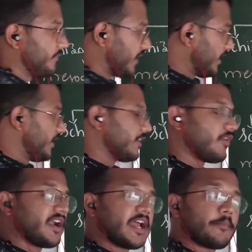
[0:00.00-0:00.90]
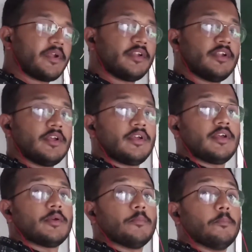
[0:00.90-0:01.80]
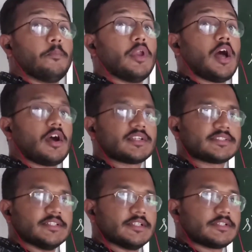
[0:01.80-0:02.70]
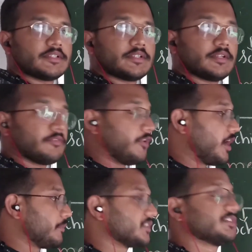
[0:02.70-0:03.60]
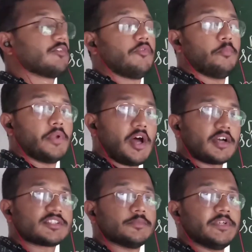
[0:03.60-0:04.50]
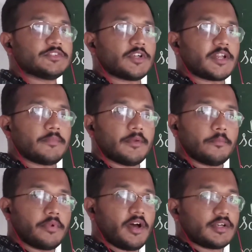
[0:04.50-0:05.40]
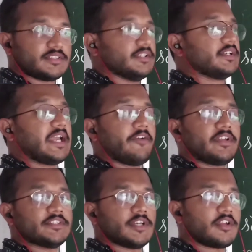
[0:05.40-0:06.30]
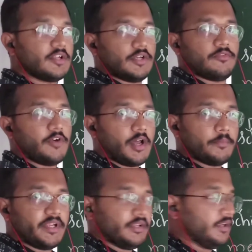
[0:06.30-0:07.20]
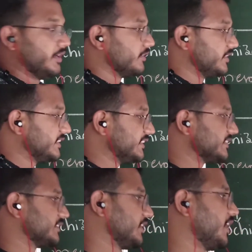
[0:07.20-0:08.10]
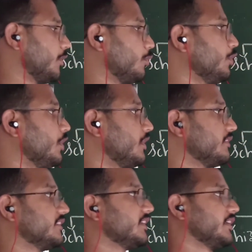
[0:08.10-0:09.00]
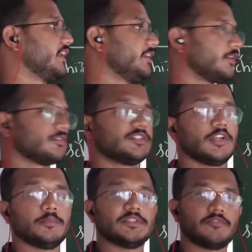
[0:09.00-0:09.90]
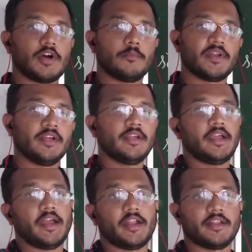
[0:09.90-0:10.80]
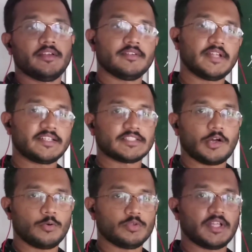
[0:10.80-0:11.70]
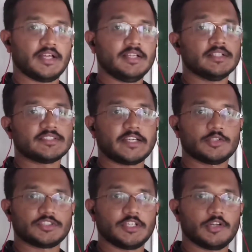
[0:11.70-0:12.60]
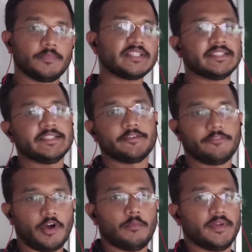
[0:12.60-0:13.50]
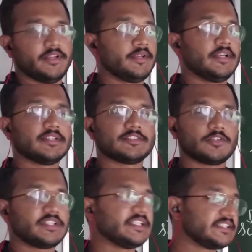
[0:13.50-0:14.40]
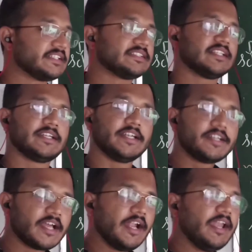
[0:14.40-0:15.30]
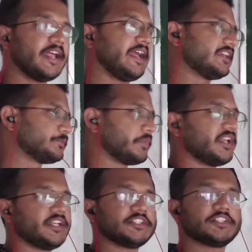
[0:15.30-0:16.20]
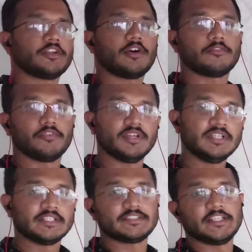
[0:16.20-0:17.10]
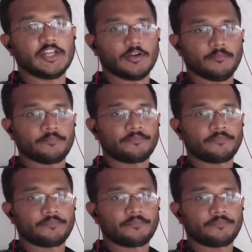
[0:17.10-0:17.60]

what happened? Blocks, formation of blocks, mesodermal blocks, cavities are forming. This is how the enterocoelom is formed, and that is how the cytocoelom is formed. So this is the detailed explanation of coelom.